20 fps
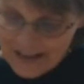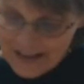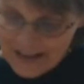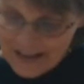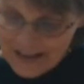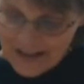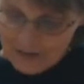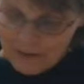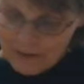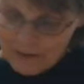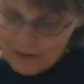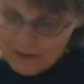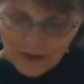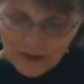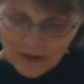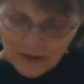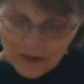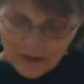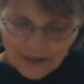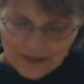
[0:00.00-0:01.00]
That was
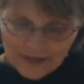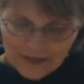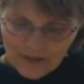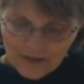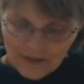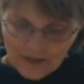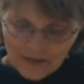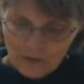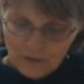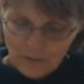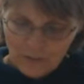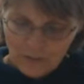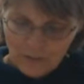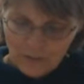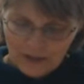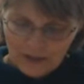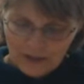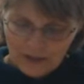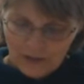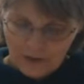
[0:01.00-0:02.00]
cause to
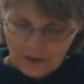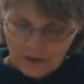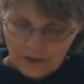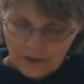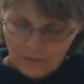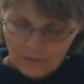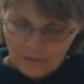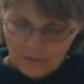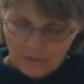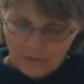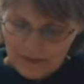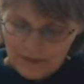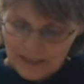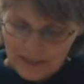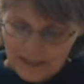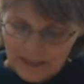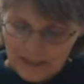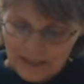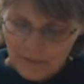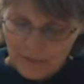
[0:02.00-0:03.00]
wonder, where is he
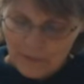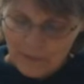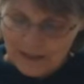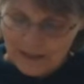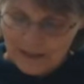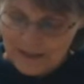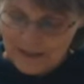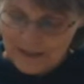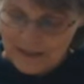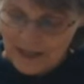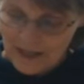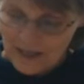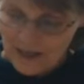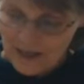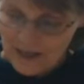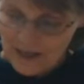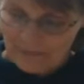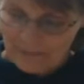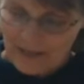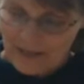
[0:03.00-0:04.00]
spending his
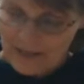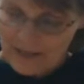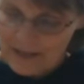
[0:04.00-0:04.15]
time?